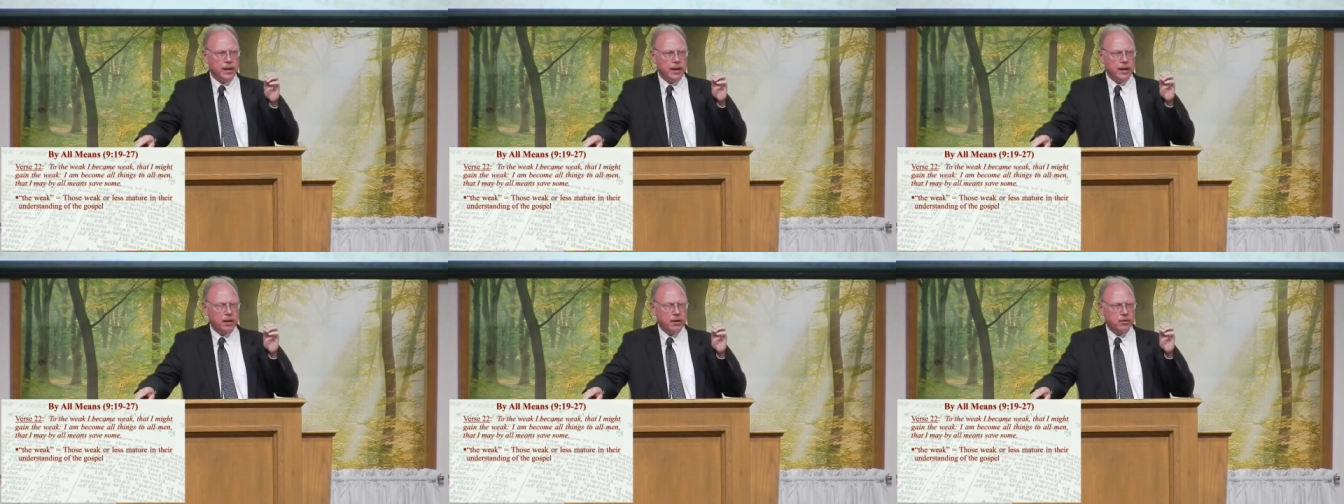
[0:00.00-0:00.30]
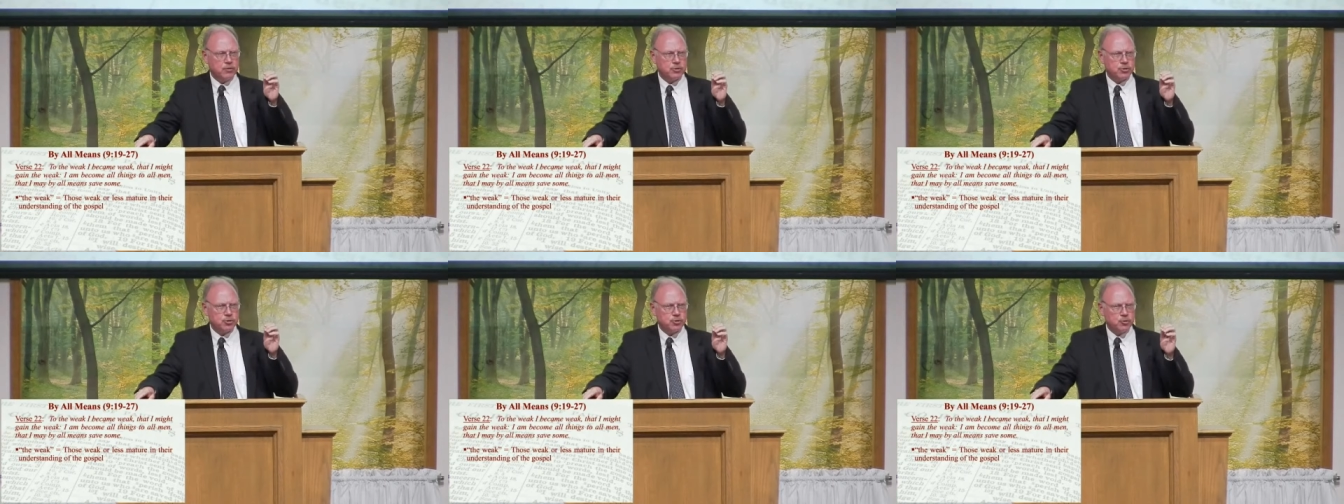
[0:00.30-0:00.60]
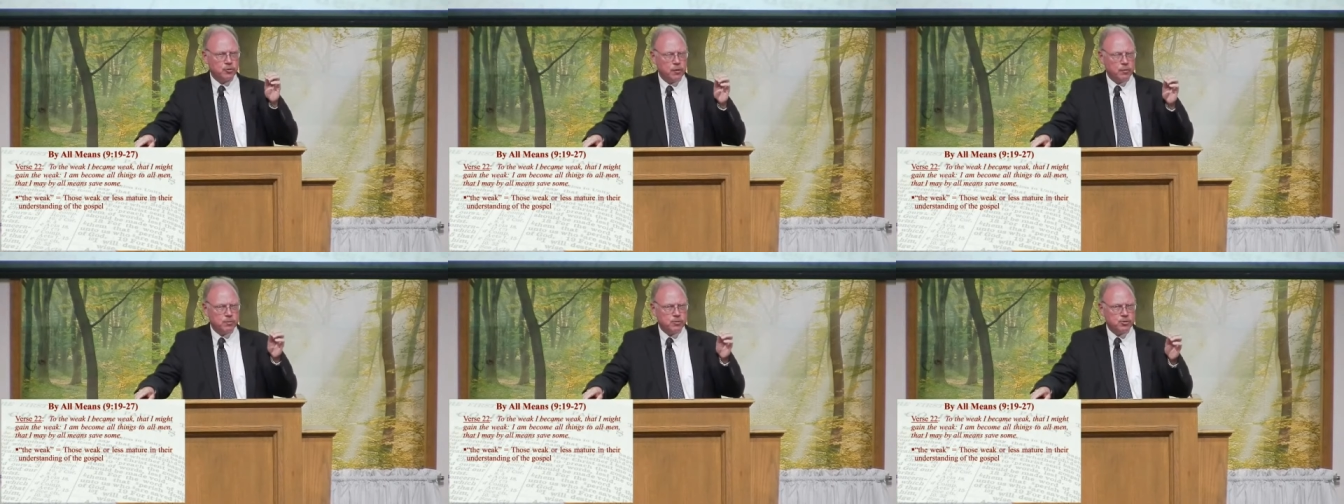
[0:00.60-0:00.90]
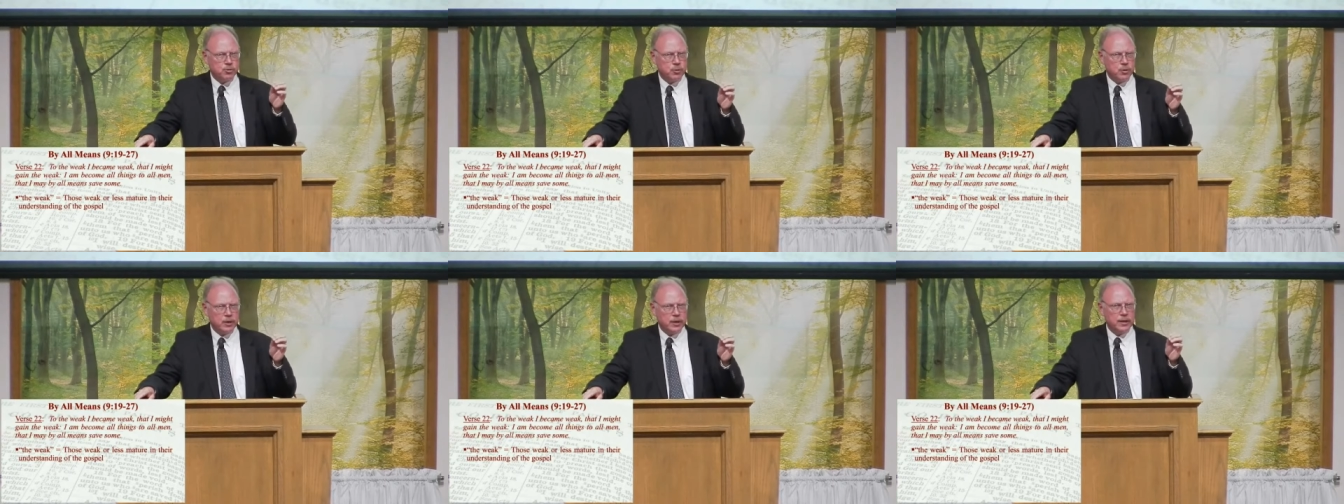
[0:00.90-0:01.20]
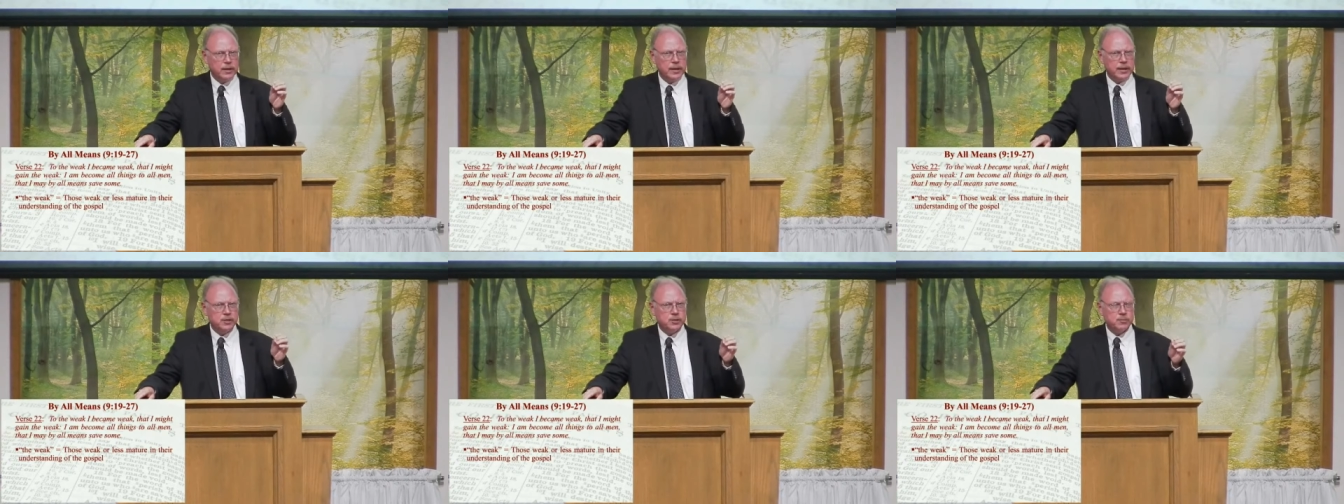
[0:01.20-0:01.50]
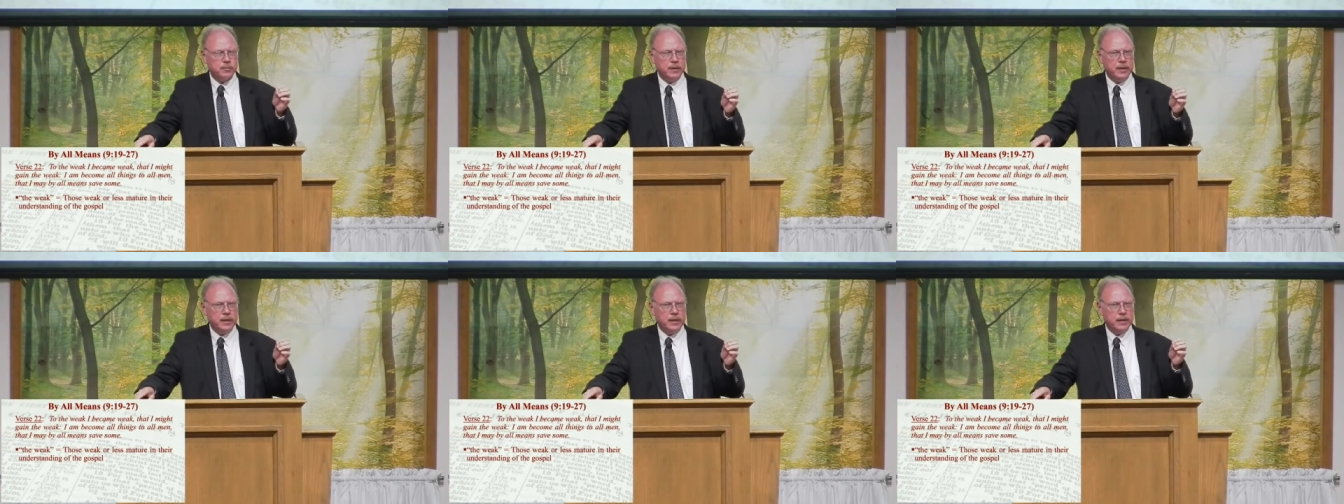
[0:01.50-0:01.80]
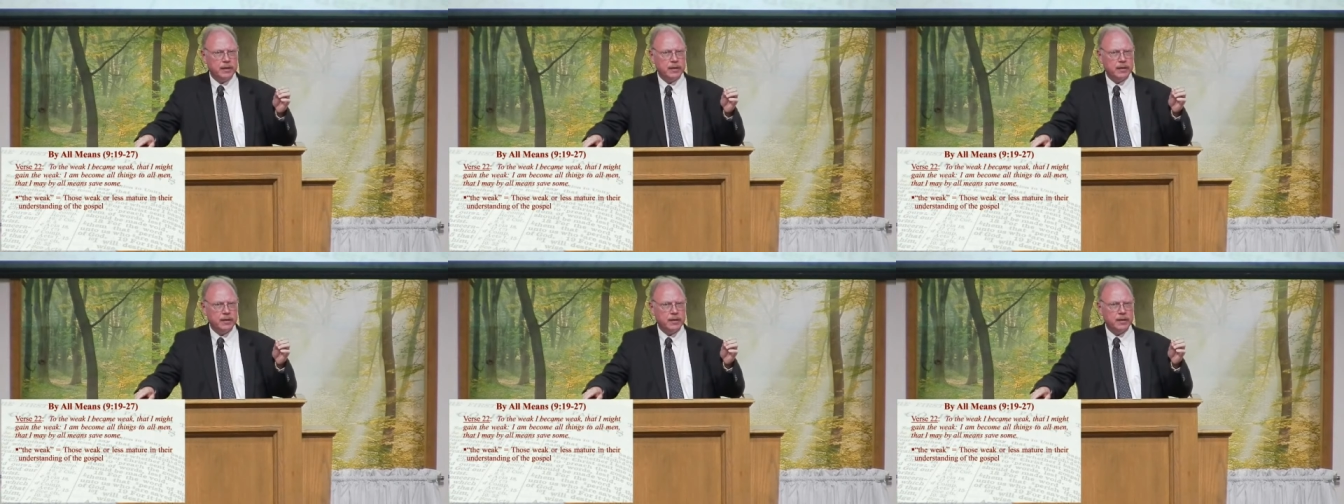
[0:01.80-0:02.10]
how scripturally they
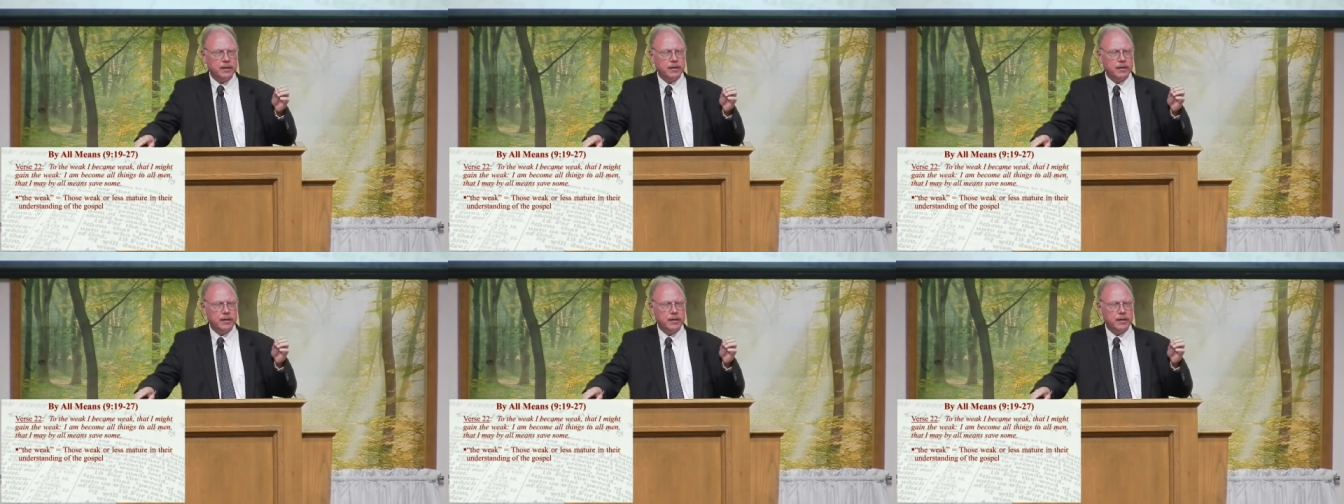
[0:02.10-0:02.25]
speak